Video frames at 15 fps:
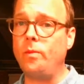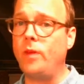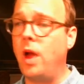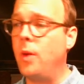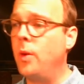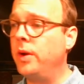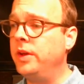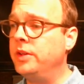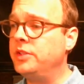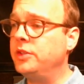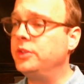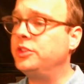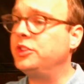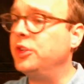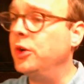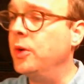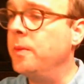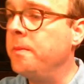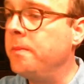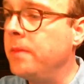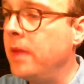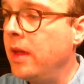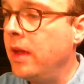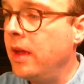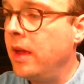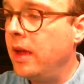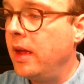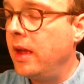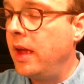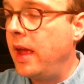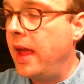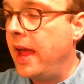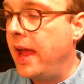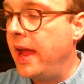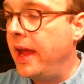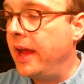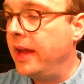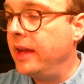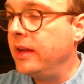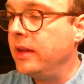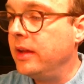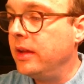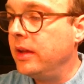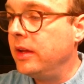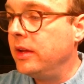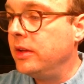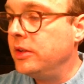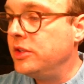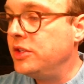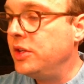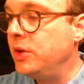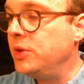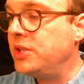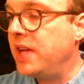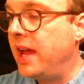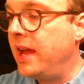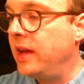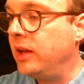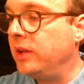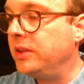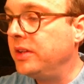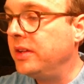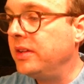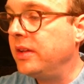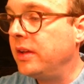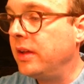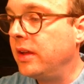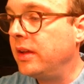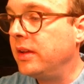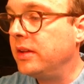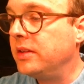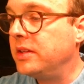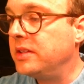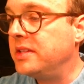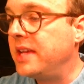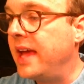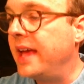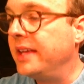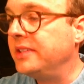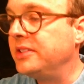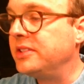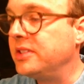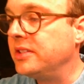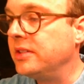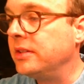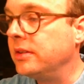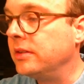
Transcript: I want you to assume a two-tailed test